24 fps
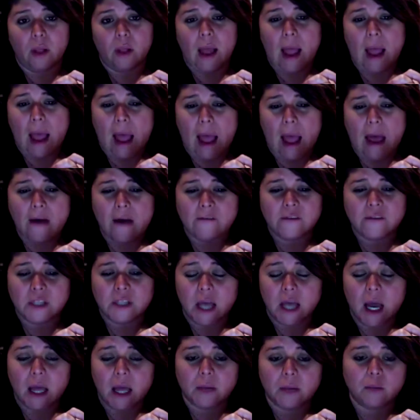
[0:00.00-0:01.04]
have
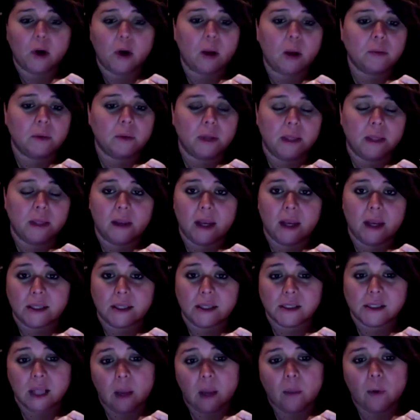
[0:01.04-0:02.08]
done probably in the
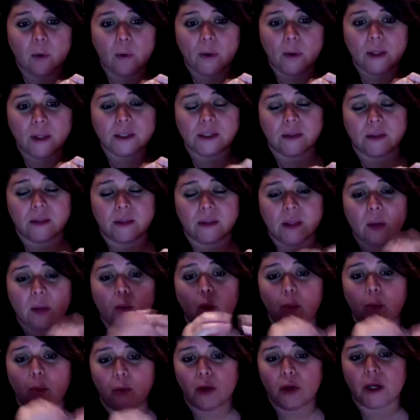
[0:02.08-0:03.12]
next couple weeks, and then
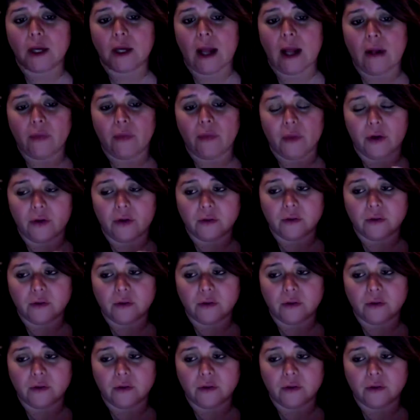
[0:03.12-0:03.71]
we'll put it out there.